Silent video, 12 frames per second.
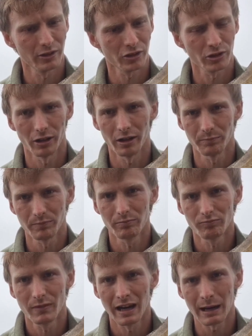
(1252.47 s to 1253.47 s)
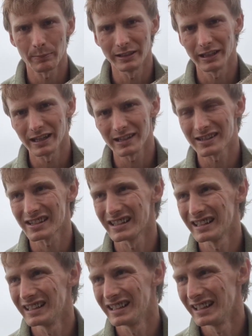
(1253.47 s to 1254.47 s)
So happy days.
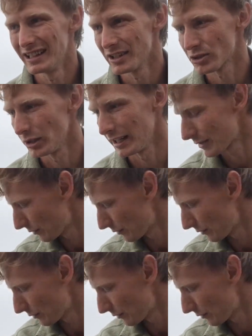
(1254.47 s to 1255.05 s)
So that's